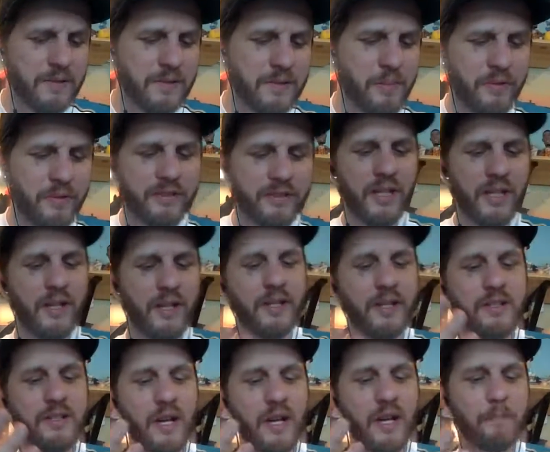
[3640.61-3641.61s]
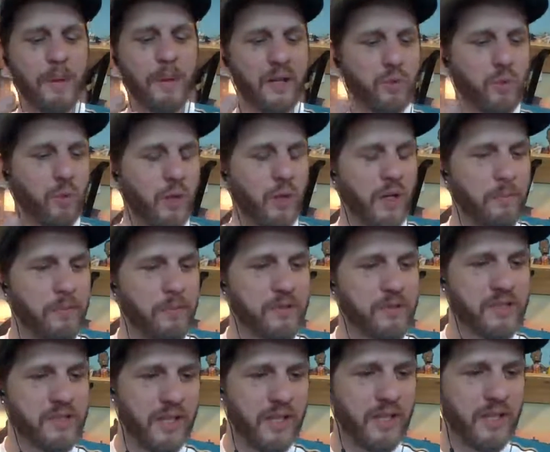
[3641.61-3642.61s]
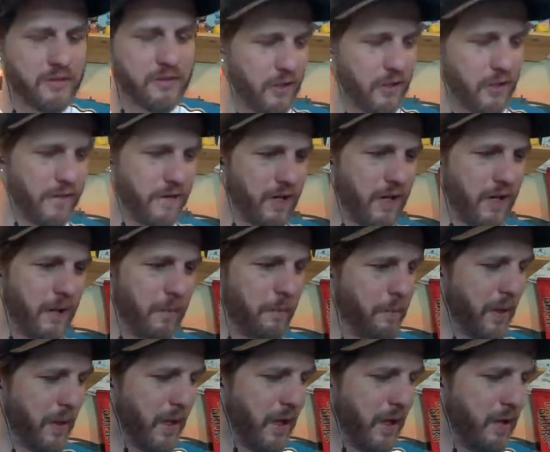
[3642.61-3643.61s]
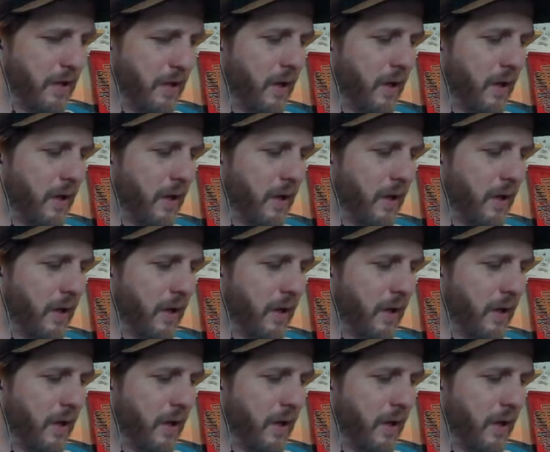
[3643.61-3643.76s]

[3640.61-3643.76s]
percentage up by 20%. So if you're getting paid